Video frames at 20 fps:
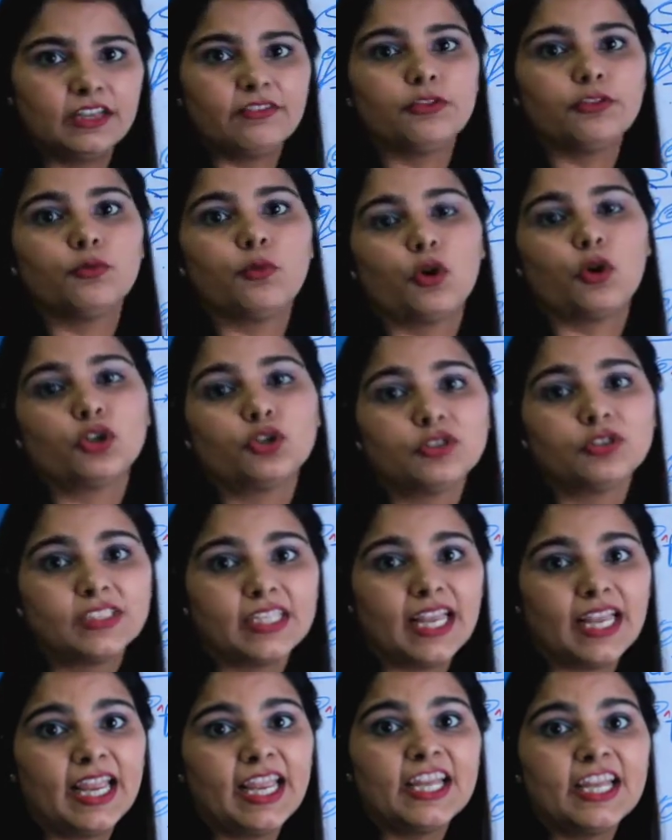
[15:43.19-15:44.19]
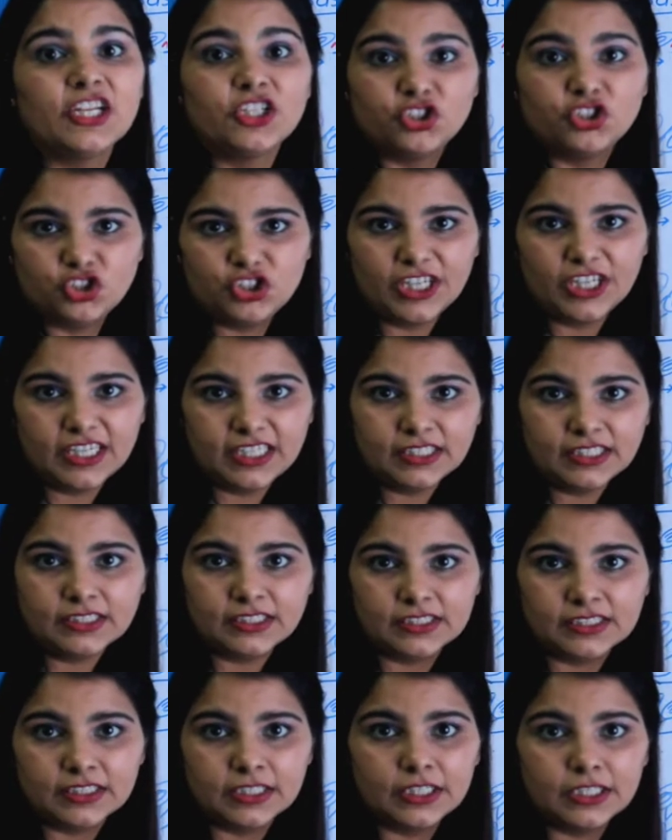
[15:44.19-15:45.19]
If you want to say jeans,
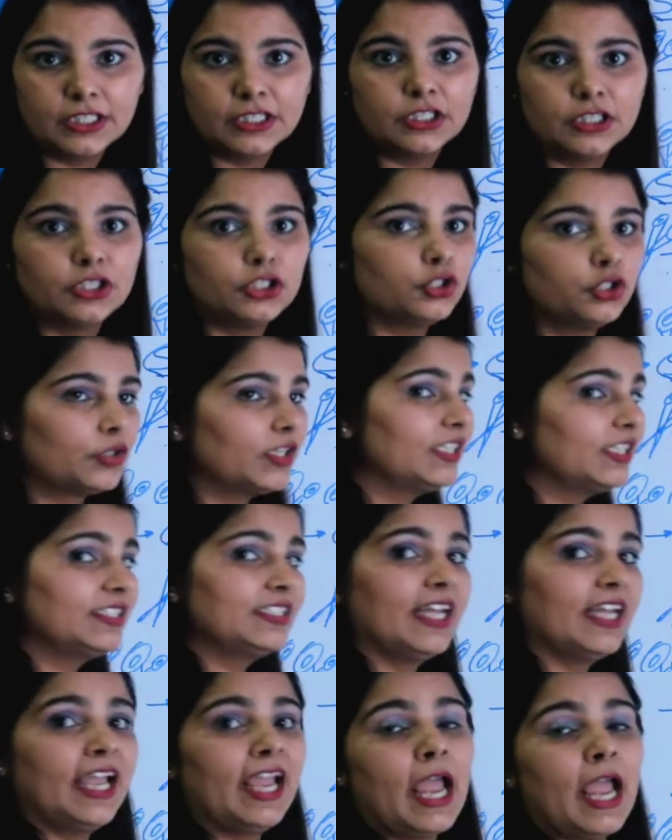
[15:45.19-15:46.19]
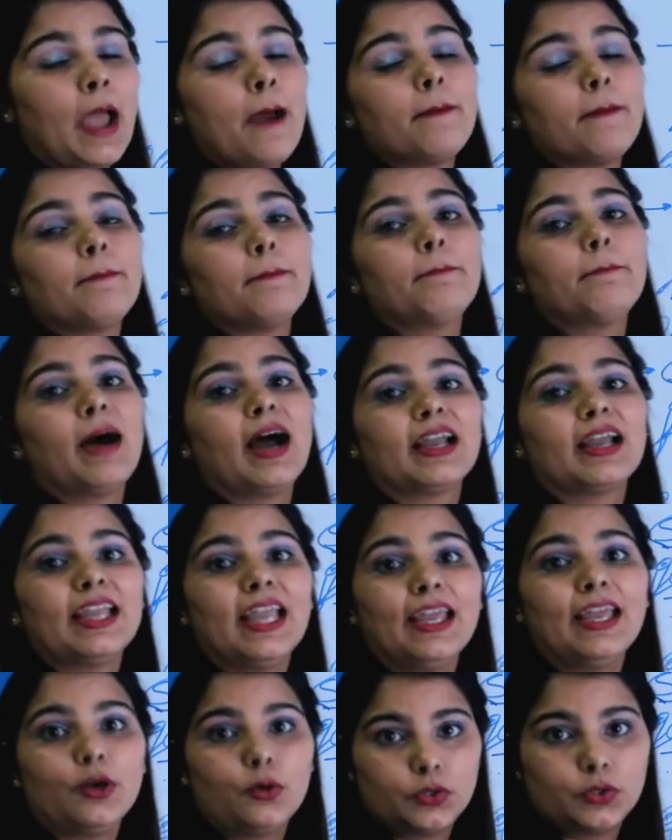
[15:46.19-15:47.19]
you can say
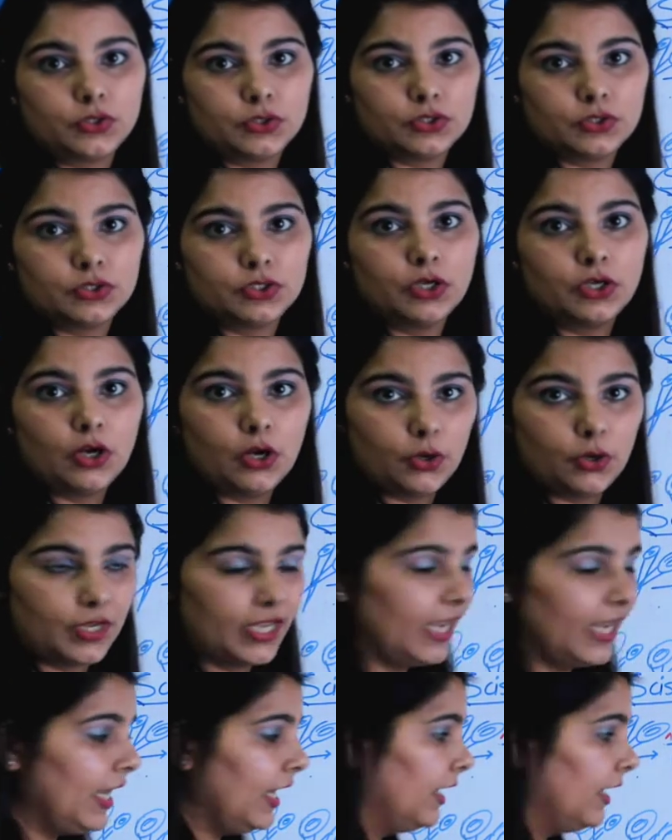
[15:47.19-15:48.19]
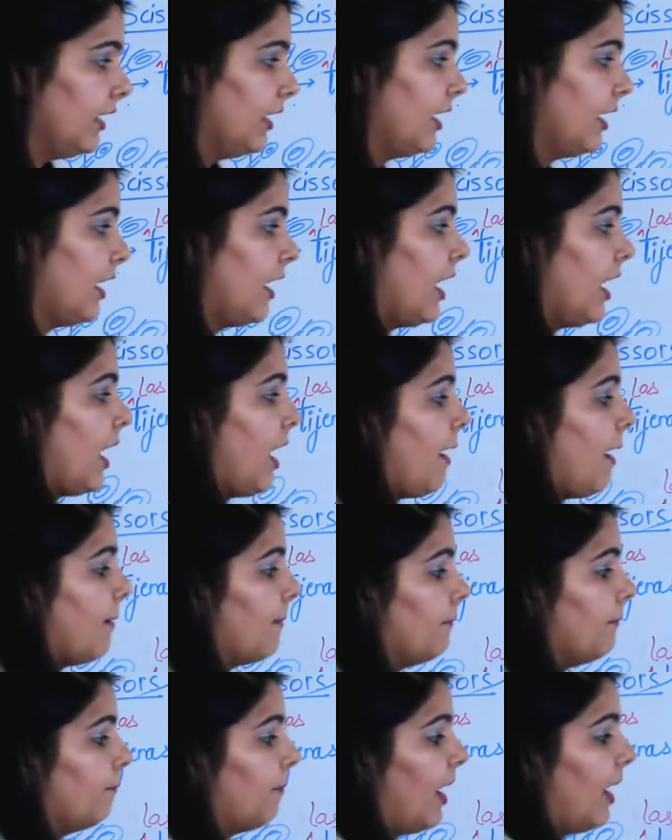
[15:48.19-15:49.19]
vaqueros, okay,
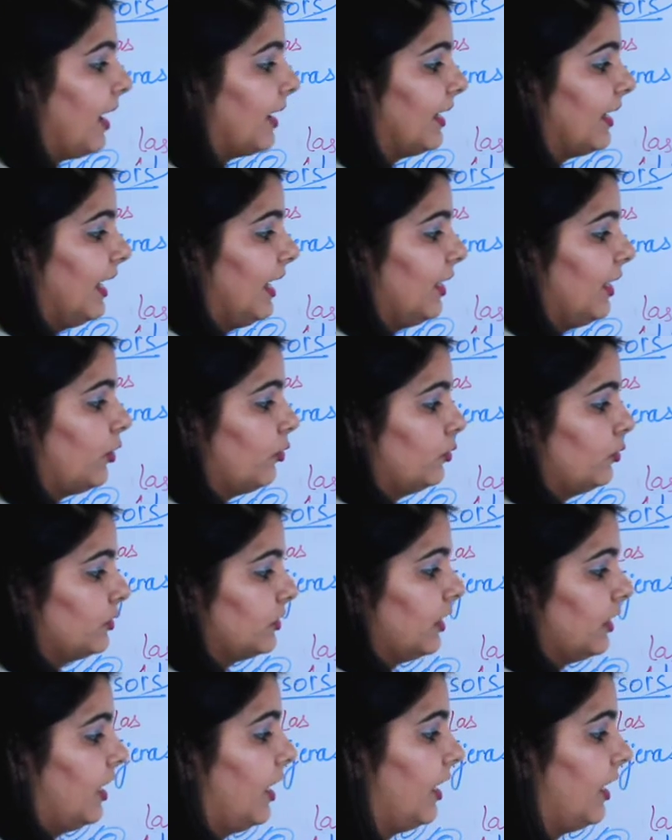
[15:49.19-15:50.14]
vaqueros.